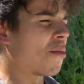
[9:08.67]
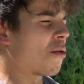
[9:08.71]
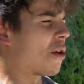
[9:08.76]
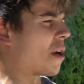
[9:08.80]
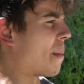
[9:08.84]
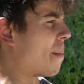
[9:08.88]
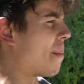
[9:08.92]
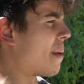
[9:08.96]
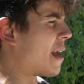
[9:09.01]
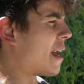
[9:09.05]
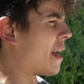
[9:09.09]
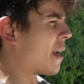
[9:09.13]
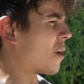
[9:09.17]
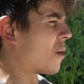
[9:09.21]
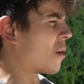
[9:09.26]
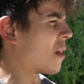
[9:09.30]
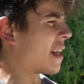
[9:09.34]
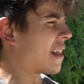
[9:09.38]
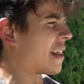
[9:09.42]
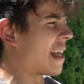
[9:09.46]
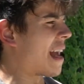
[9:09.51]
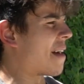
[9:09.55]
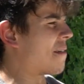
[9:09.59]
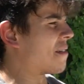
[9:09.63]
pretty big or
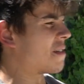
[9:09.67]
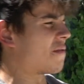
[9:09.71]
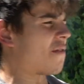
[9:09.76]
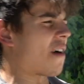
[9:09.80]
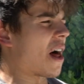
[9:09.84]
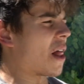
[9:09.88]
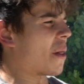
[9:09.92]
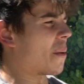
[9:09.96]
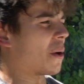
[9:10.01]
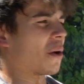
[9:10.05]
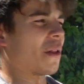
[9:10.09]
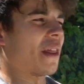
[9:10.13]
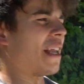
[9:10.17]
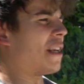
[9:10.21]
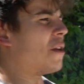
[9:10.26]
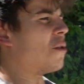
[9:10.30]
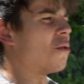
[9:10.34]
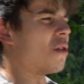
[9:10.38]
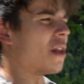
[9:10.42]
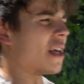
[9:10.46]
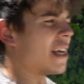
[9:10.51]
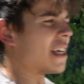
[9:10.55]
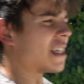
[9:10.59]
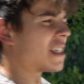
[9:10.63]
like they have a following or they
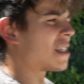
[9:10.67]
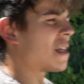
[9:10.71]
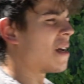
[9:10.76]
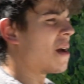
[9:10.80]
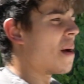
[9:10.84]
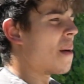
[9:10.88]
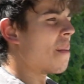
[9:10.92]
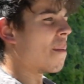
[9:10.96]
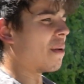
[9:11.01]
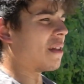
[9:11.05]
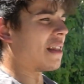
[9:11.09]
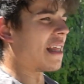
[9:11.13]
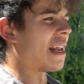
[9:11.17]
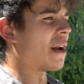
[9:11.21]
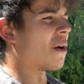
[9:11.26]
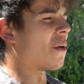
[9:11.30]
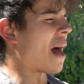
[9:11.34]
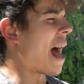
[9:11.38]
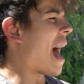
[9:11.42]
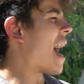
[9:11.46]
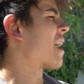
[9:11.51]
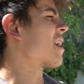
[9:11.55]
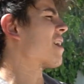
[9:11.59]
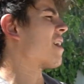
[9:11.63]
do this, but they
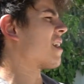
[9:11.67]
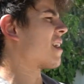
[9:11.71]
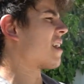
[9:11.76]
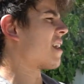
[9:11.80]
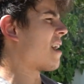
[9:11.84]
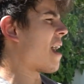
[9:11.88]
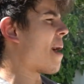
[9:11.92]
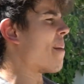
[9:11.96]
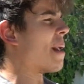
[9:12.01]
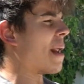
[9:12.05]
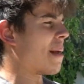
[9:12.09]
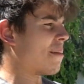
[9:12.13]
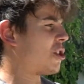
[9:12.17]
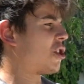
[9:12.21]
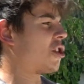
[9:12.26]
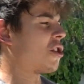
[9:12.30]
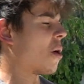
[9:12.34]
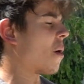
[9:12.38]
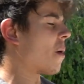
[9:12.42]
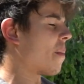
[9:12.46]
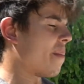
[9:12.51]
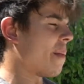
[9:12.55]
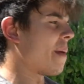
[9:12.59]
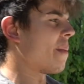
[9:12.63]
don't act like it. I mean, I'm
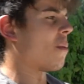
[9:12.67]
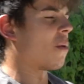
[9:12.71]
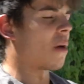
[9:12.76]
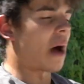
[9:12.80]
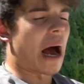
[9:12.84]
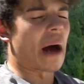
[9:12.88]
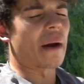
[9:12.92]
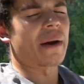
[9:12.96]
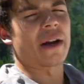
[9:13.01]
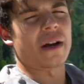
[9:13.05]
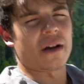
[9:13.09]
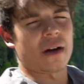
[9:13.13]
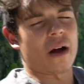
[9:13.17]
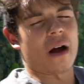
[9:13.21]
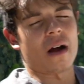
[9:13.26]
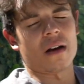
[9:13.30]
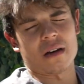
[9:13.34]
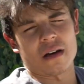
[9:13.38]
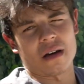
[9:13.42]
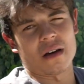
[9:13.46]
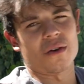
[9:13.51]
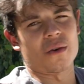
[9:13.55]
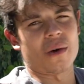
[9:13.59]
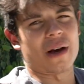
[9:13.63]
sure people out here
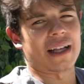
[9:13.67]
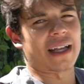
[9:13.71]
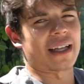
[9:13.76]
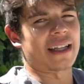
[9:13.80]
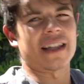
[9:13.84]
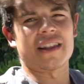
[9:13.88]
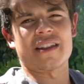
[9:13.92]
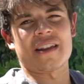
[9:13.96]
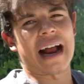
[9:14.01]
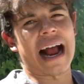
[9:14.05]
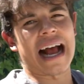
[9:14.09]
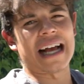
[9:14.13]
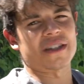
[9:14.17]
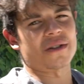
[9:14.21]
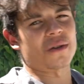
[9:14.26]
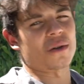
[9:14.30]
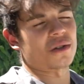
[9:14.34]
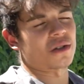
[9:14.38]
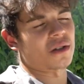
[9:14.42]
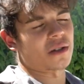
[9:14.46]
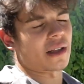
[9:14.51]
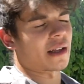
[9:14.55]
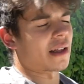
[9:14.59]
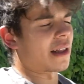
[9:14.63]
do act like they're
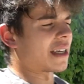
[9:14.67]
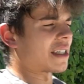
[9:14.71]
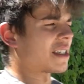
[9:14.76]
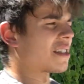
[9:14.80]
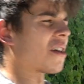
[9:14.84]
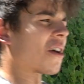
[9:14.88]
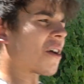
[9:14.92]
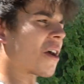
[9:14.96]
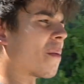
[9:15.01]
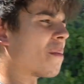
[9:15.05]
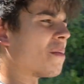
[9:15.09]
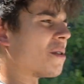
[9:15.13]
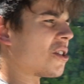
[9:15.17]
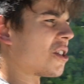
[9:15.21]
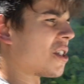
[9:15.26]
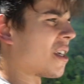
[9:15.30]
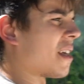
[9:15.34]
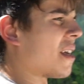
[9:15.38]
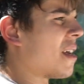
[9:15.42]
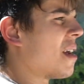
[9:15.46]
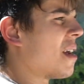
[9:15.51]
assholes or they're like stuck up and shit.